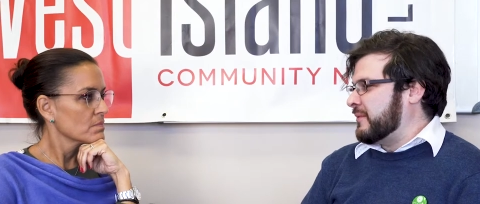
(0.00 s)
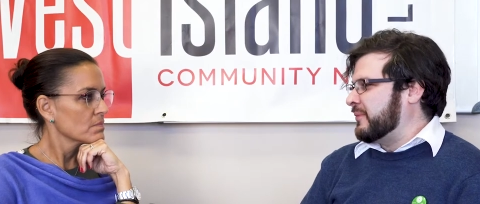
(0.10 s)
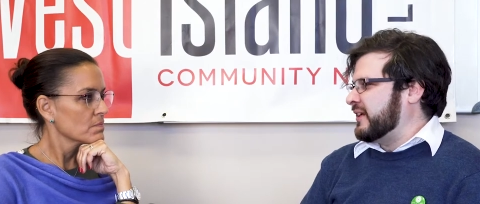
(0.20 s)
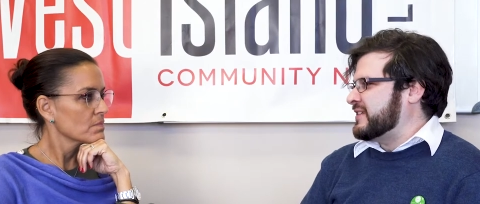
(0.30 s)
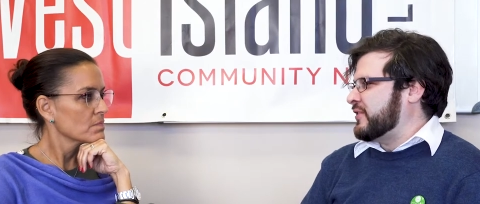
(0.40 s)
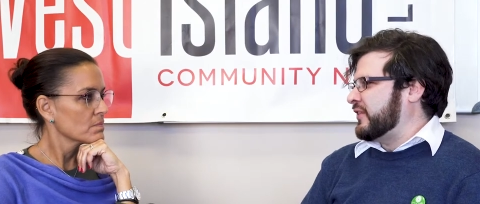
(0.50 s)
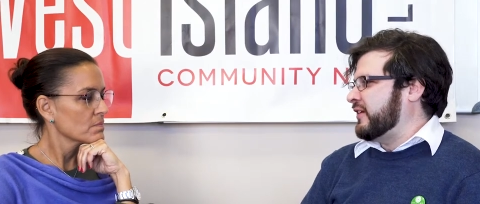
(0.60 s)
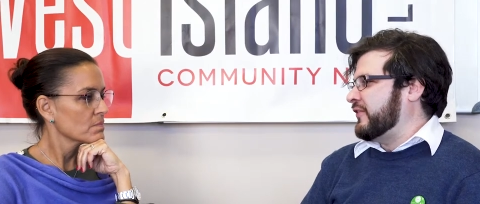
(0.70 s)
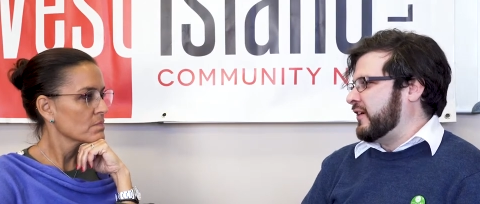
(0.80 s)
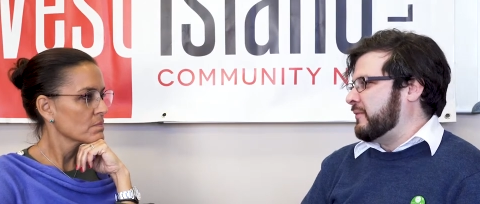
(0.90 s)
Speaker 1: companies out
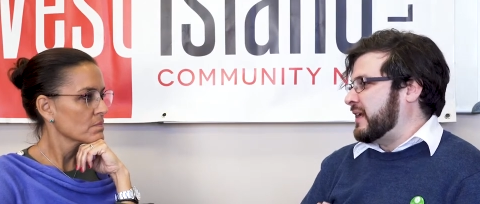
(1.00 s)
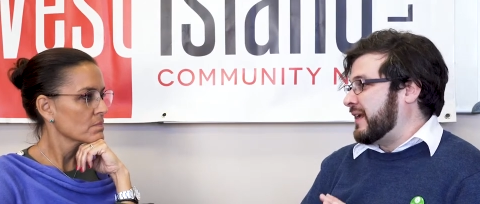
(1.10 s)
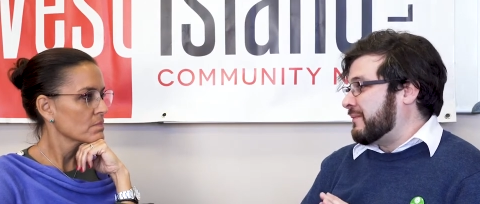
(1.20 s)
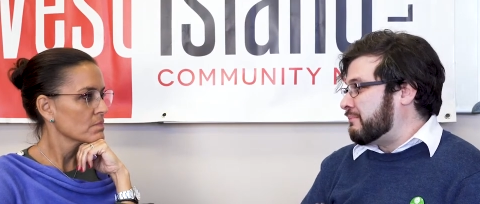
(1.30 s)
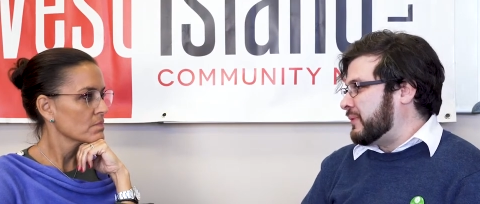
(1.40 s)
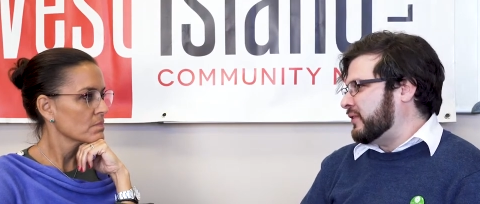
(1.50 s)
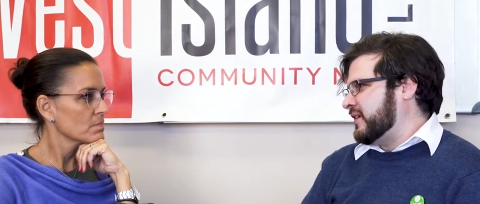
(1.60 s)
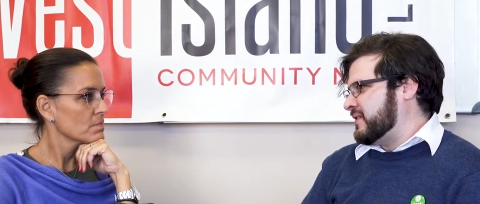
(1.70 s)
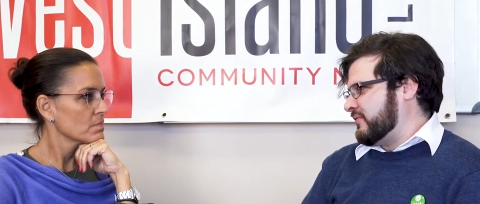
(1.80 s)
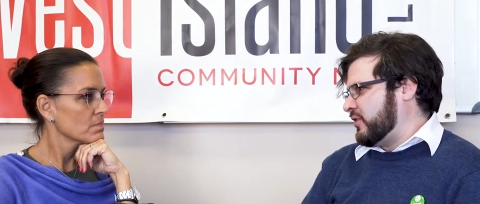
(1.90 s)
there that are making
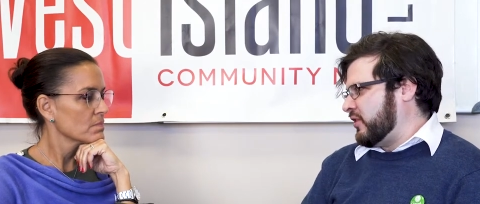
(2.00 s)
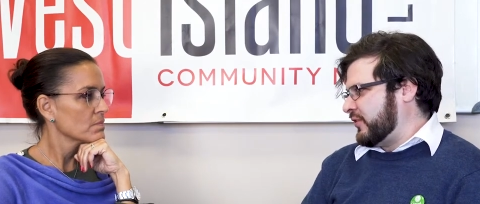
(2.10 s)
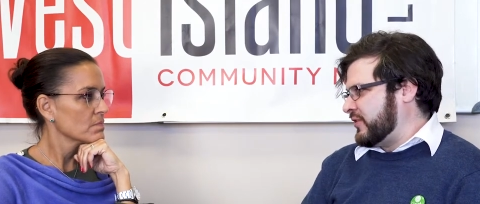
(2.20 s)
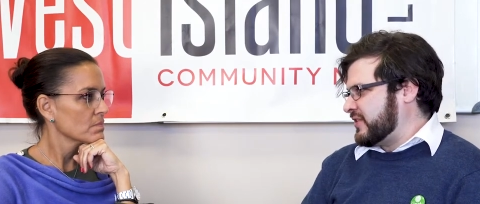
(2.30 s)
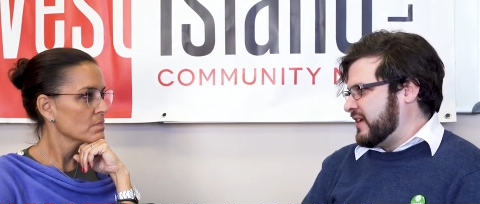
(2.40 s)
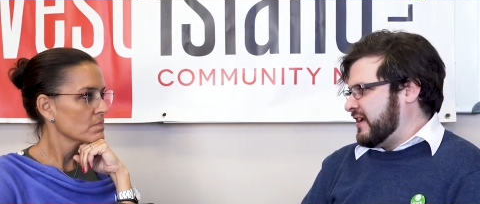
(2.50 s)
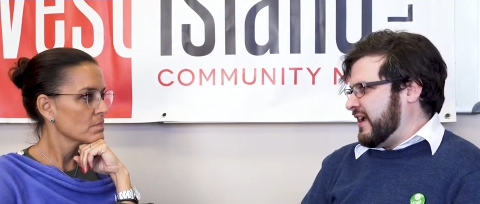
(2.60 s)
billions of dollars,